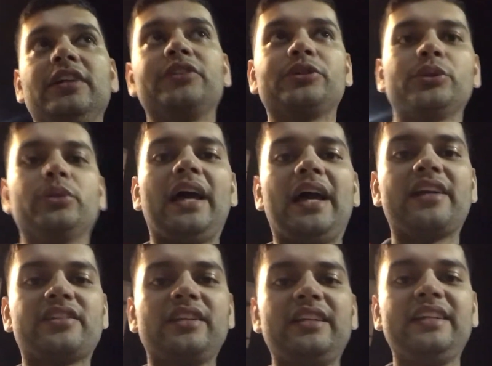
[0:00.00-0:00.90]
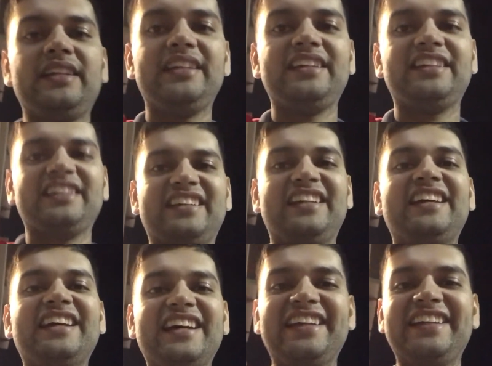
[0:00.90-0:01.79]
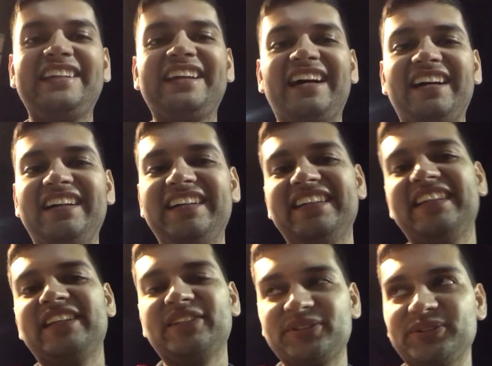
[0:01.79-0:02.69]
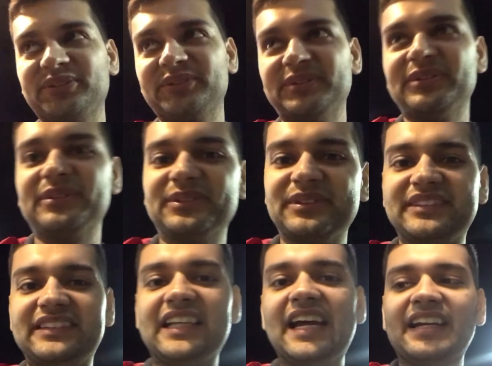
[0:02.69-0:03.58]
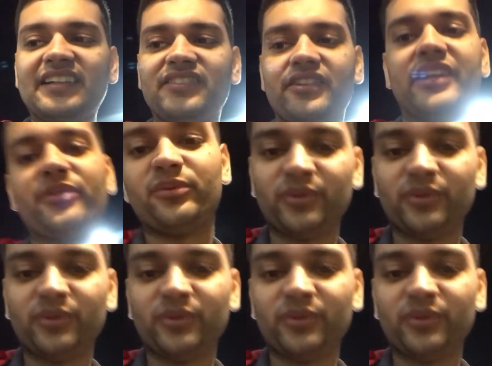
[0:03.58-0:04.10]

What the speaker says: So actually, yeah, so that trick